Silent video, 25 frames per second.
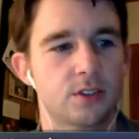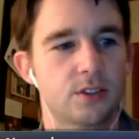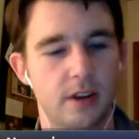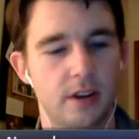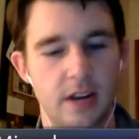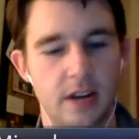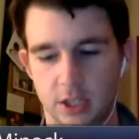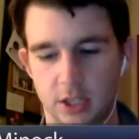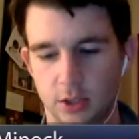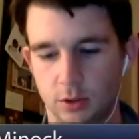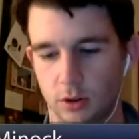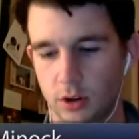
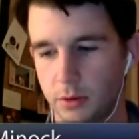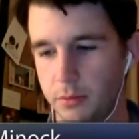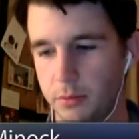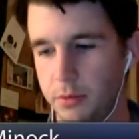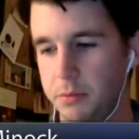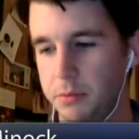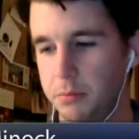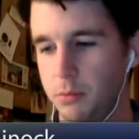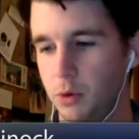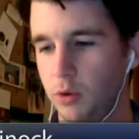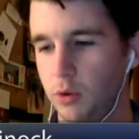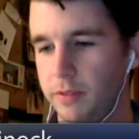next we're going to
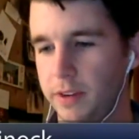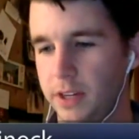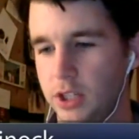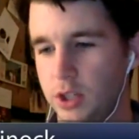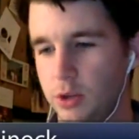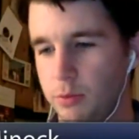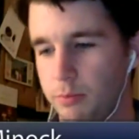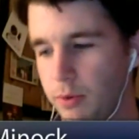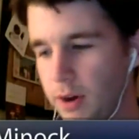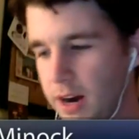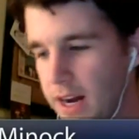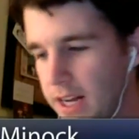be moving
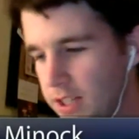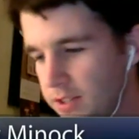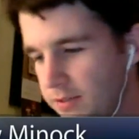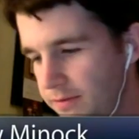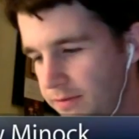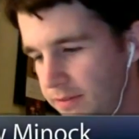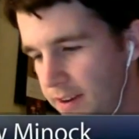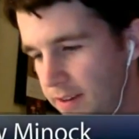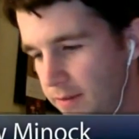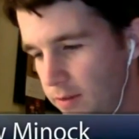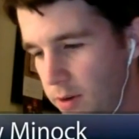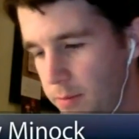to Brad's
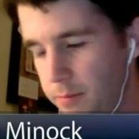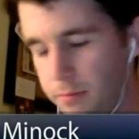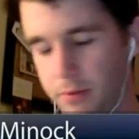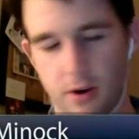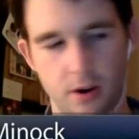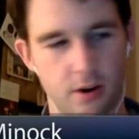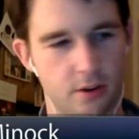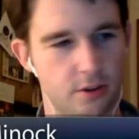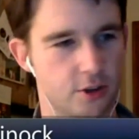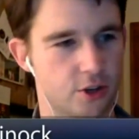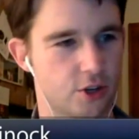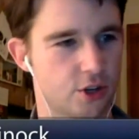favorite
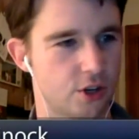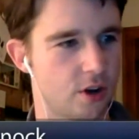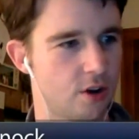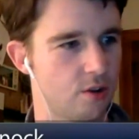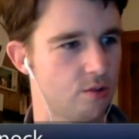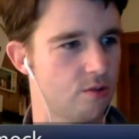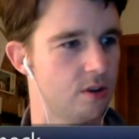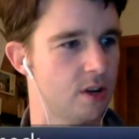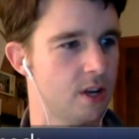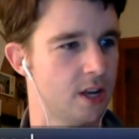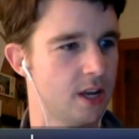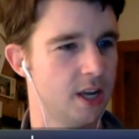part of the
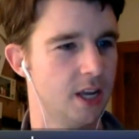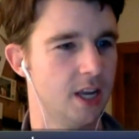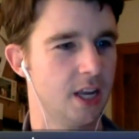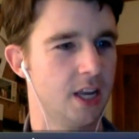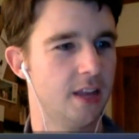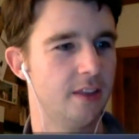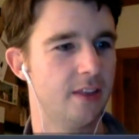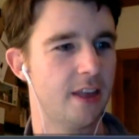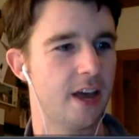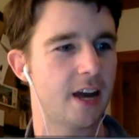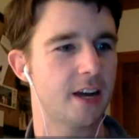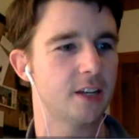show,
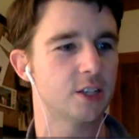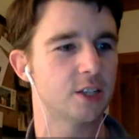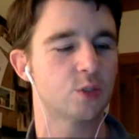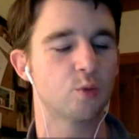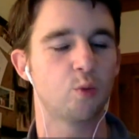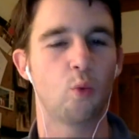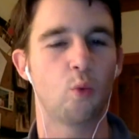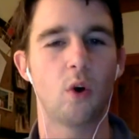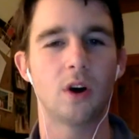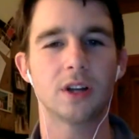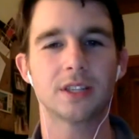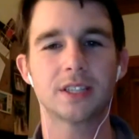and that is
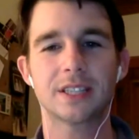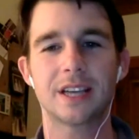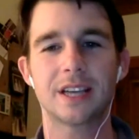what's